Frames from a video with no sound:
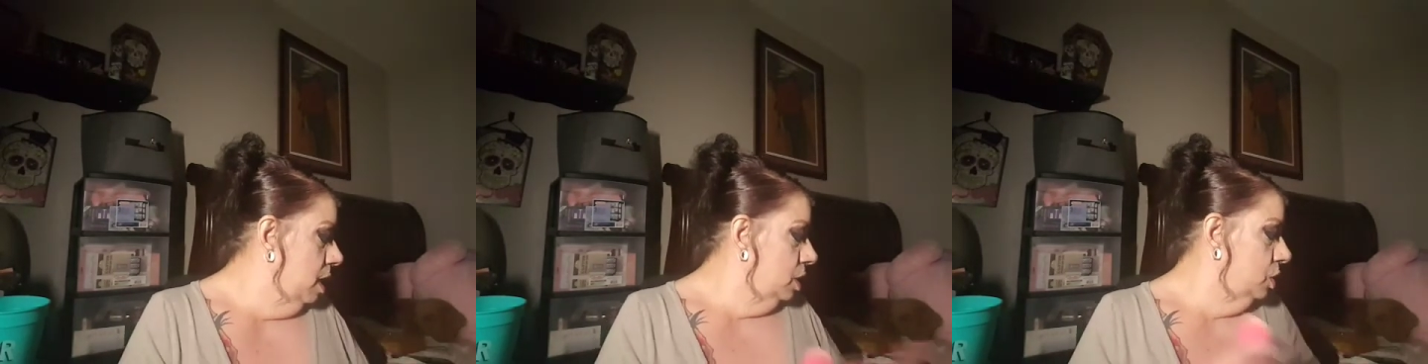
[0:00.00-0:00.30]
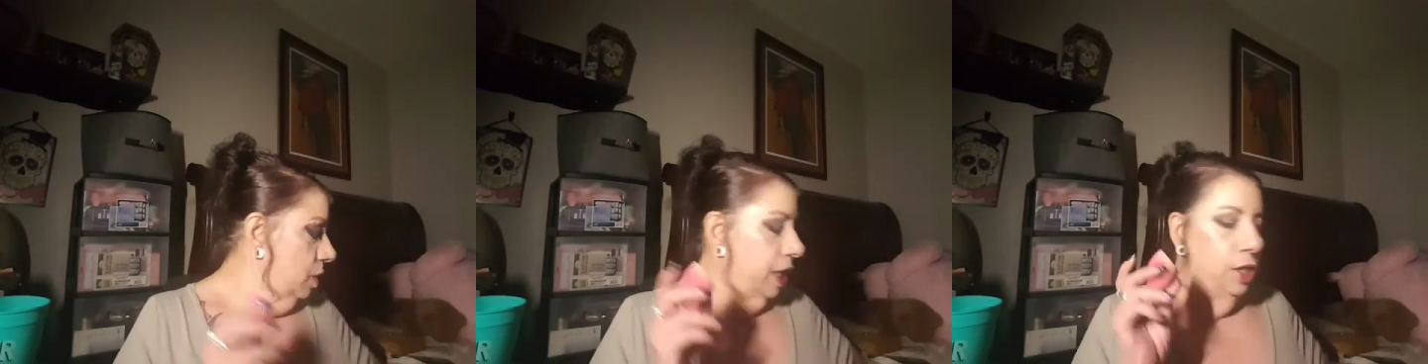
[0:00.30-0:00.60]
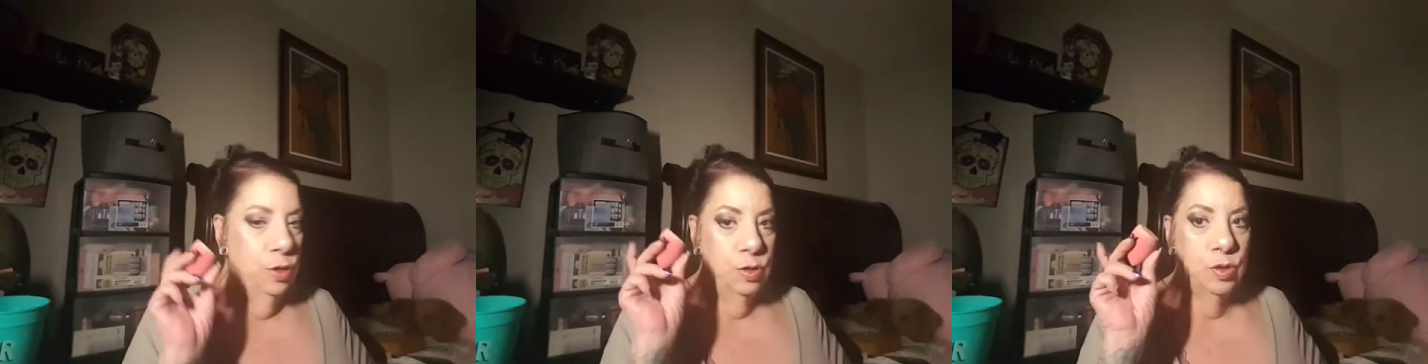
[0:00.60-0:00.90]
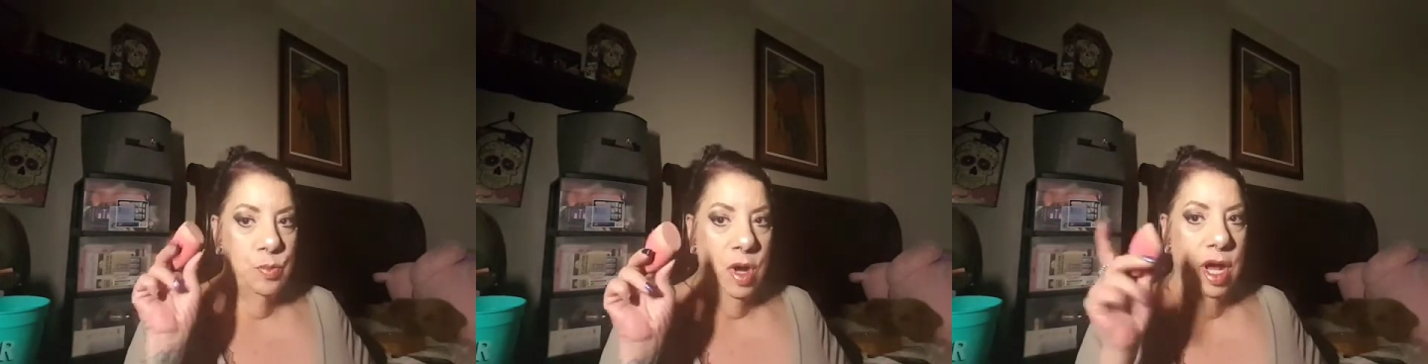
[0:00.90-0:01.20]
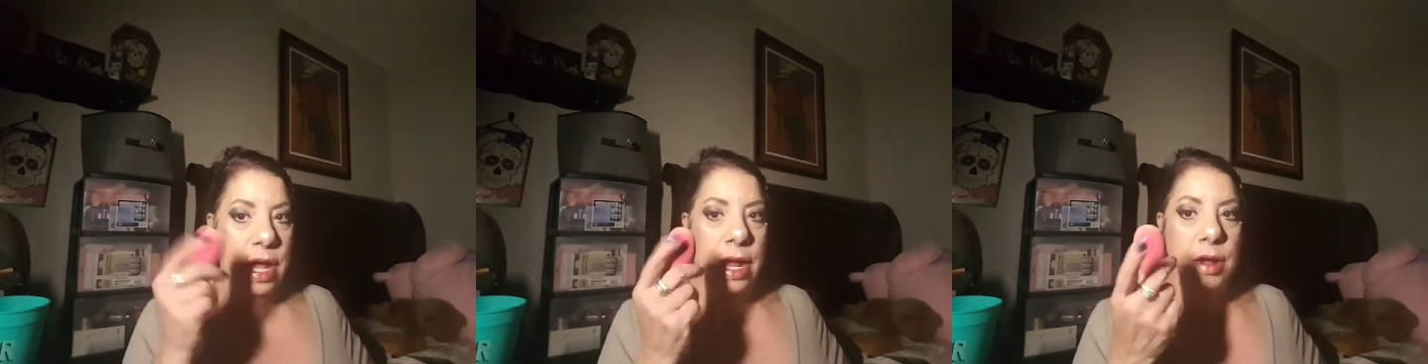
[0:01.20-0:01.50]
So I used
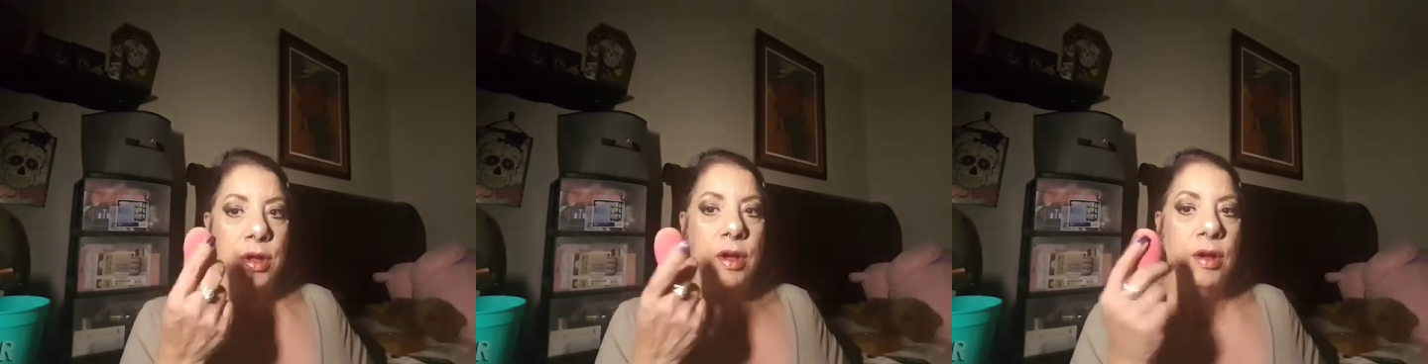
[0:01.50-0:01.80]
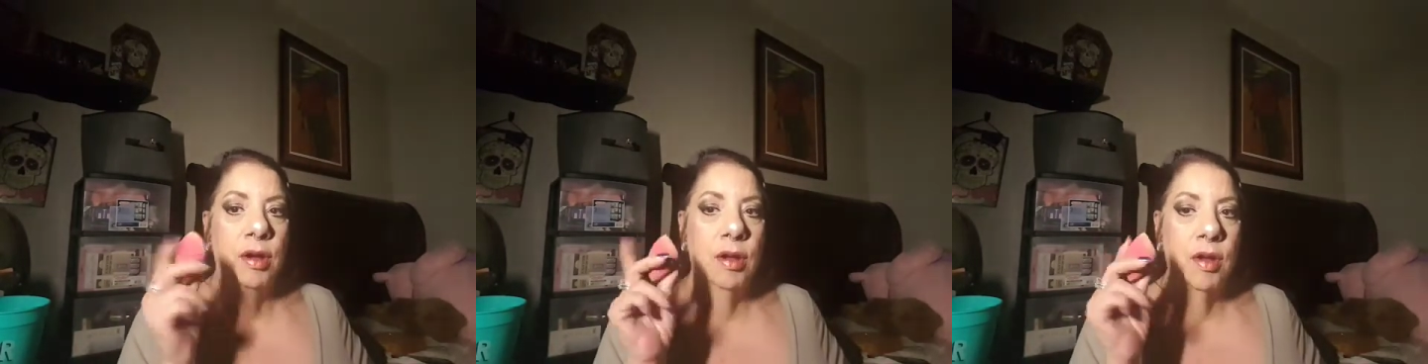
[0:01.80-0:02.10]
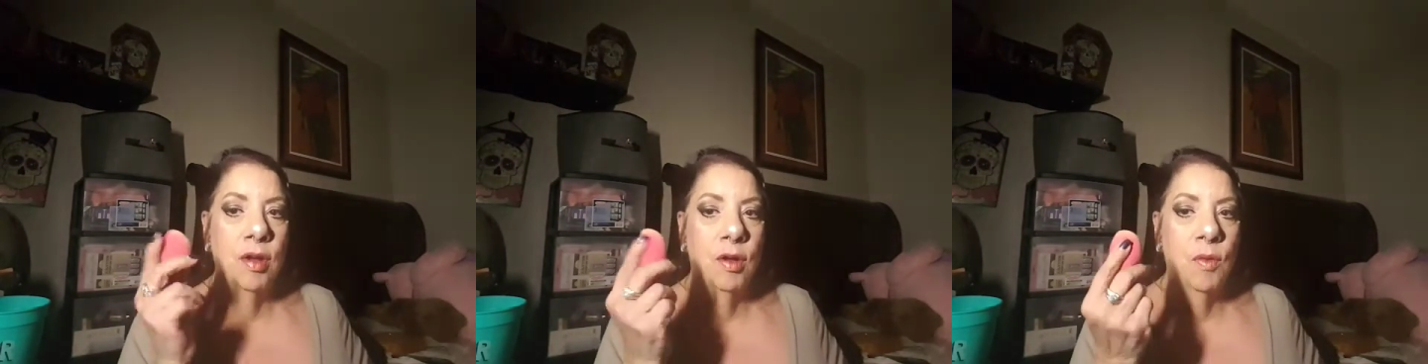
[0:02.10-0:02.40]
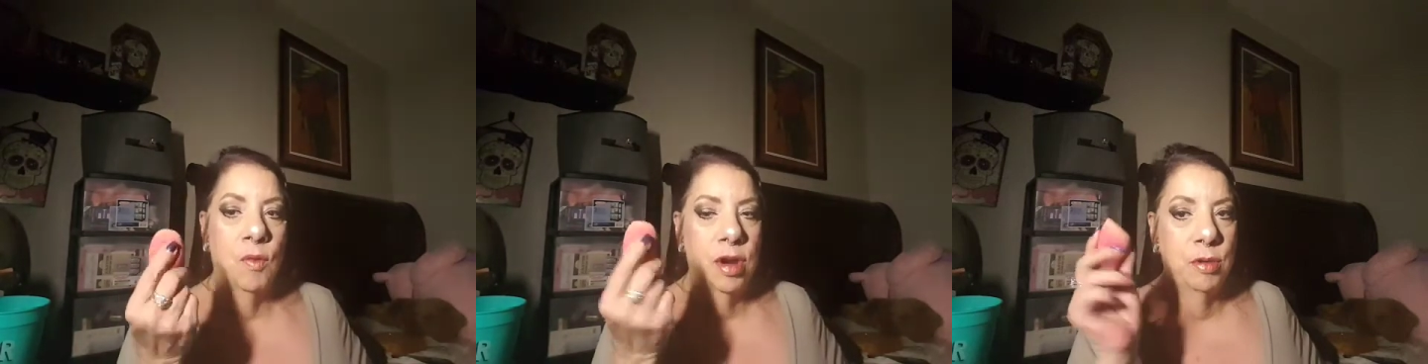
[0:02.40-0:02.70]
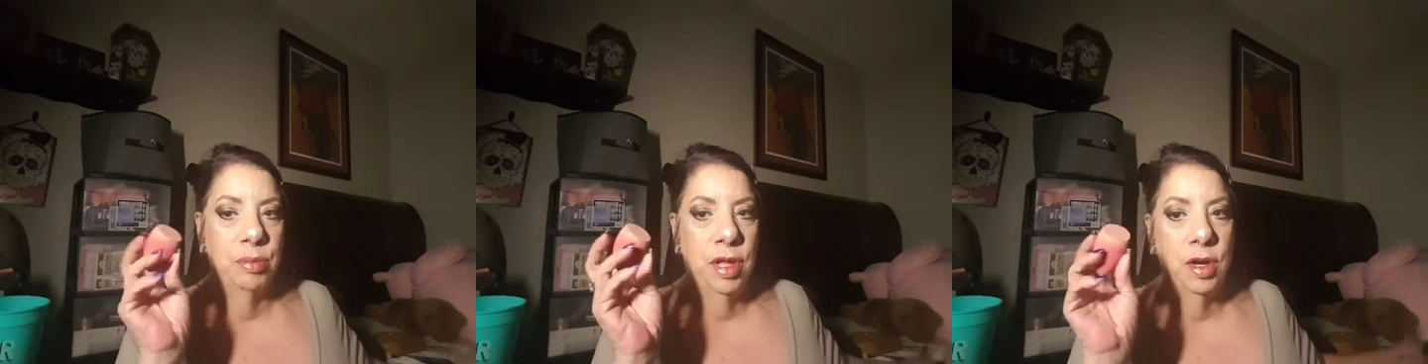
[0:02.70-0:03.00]
my Wonder
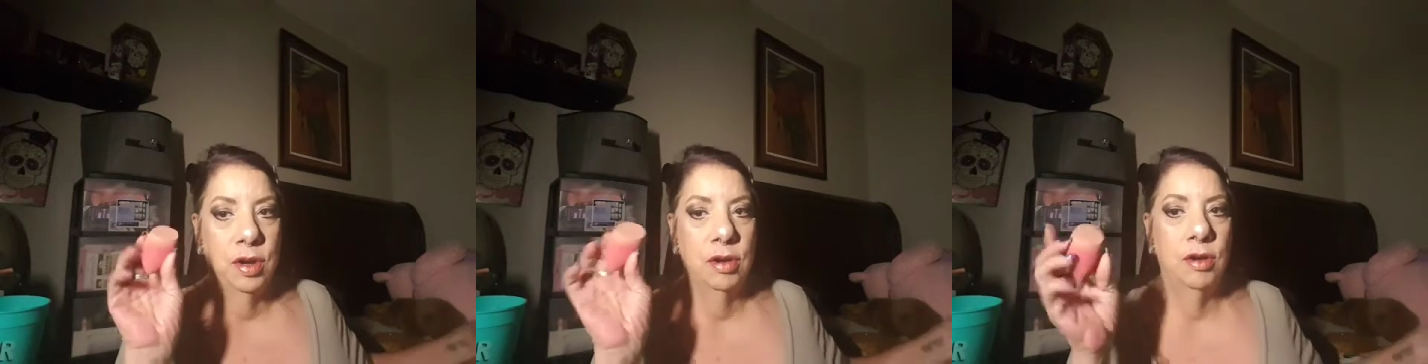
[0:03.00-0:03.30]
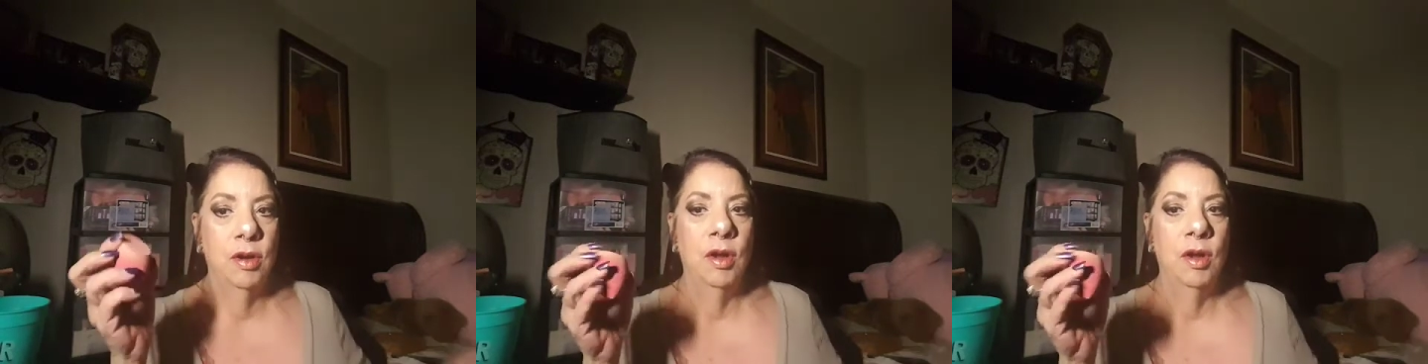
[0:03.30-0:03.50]
Blender.